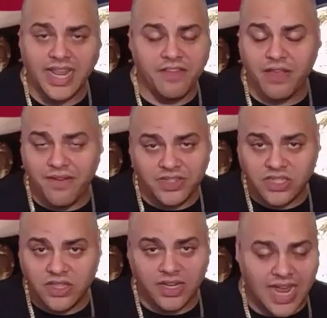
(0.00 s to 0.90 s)
And if you haven't
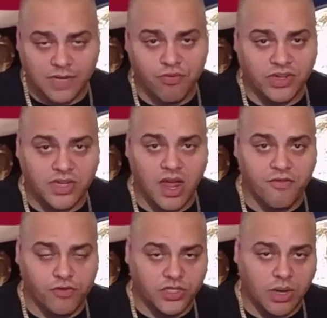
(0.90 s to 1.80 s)
seen the last press
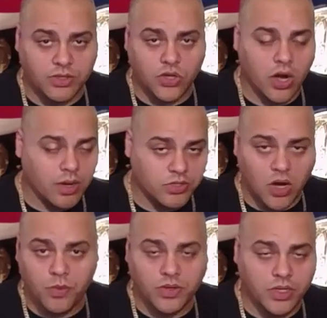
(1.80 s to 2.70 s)
conference I was on, I was
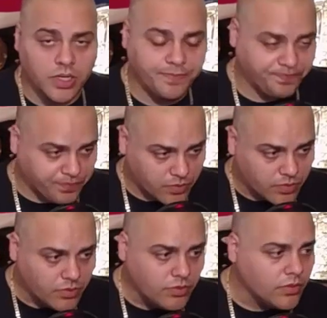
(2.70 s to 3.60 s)
on with. Um,
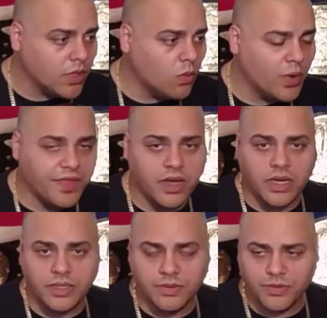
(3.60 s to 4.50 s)
with
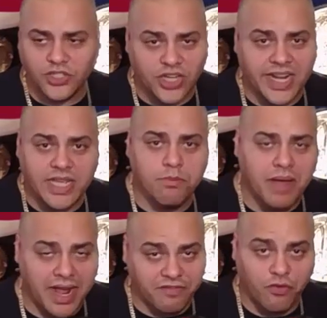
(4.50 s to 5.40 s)
uh with Johnny
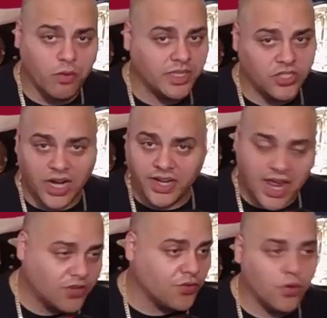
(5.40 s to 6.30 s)
Impact, formerly Johnny
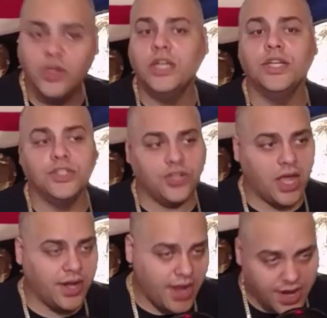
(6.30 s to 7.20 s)
Nitro,
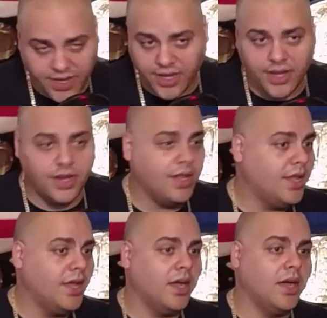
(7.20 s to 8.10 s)
John Hennigan,
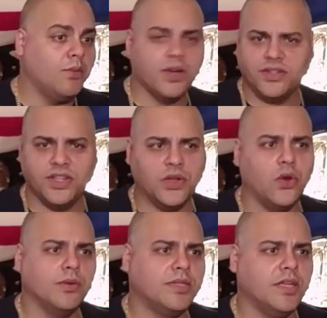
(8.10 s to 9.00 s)
uh, what else did he
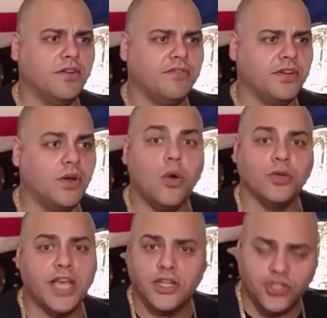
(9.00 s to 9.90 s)
call himself, uh,
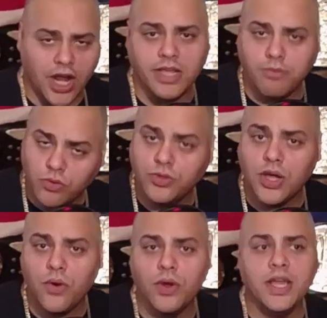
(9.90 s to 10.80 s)
oh yeah, Johnny
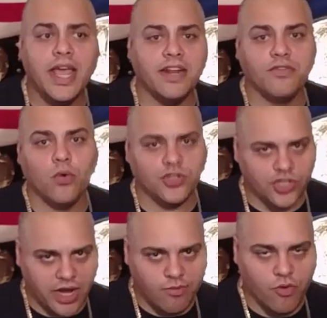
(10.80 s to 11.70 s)
Mundo, and of course
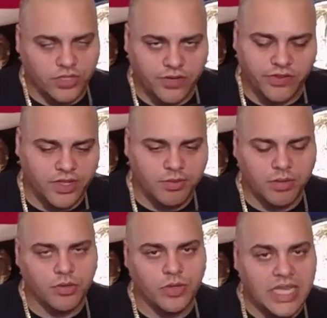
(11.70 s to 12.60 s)
John Morrison with the W
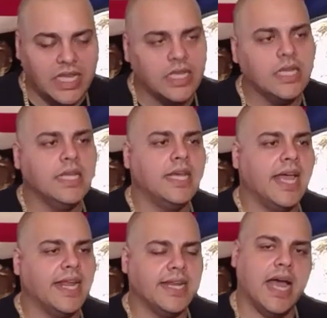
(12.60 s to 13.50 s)
W E,
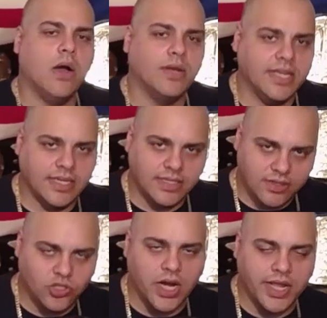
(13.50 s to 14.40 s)
and now
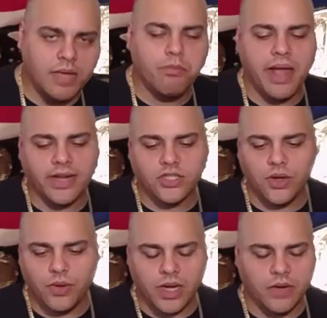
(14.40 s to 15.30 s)
he's Johnny Impact.
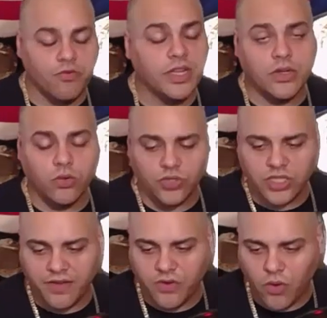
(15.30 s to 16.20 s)
So uh, really cool
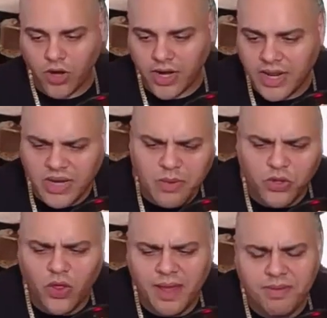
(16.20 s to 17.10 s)
stuff going on, and, and
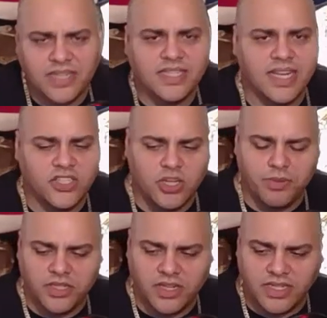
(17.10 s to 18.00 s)
with all that being said, let's
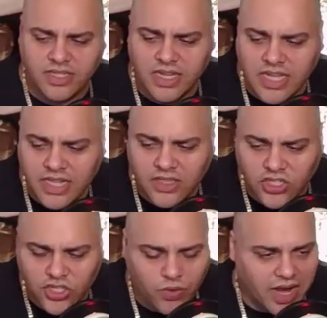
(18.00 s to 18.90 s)
jump into this
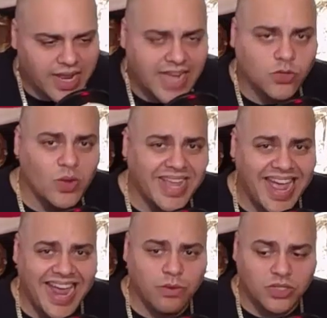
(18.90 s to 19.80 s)
this show. Now, last week
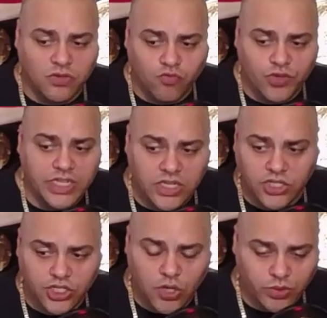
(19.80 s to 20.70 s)
had was a really
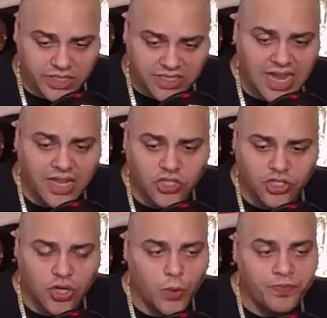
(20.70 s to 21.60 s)
good show. It was a solid
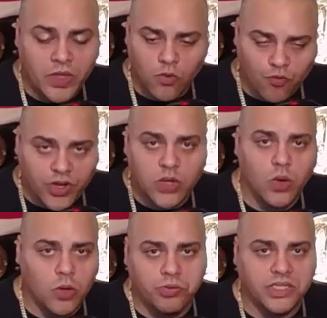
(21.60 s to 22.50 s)
show, really
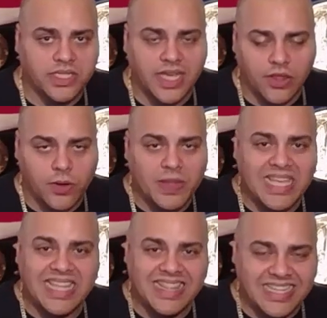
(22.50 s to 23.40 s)
well put together.
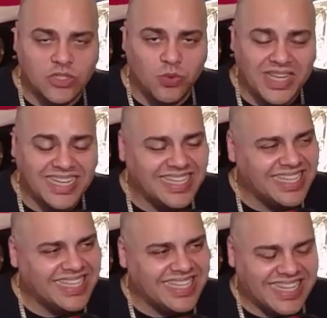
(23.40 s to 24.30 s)
This week,
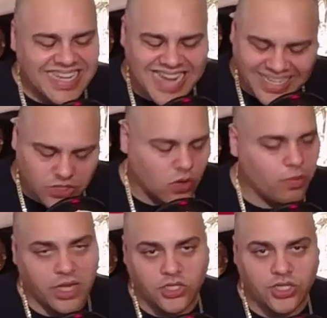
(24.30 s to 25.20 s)
not so
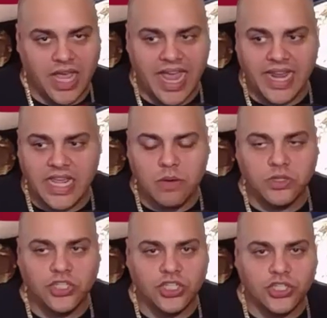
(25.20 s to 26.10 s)
much, and it
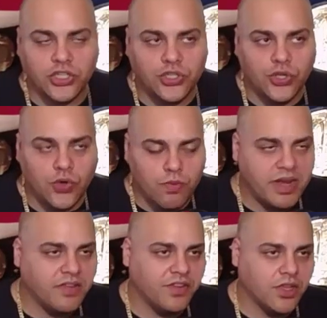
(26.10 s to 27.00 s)
was just too
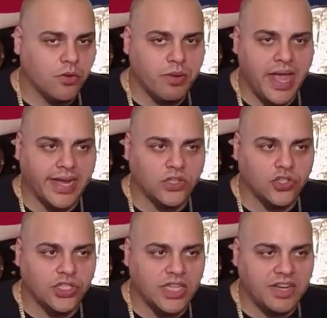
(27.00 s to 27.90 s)
many video
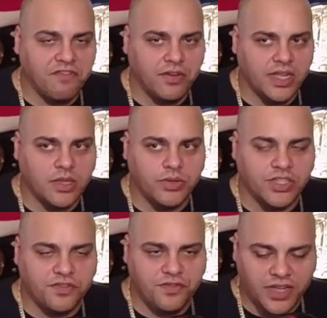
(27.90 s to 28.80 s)
packages, and it felt like they were
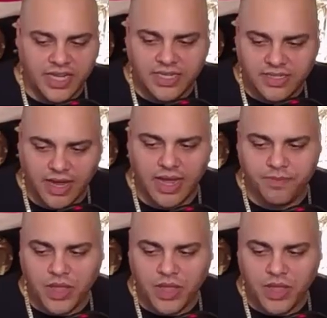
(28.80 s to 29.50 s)
just filling in time.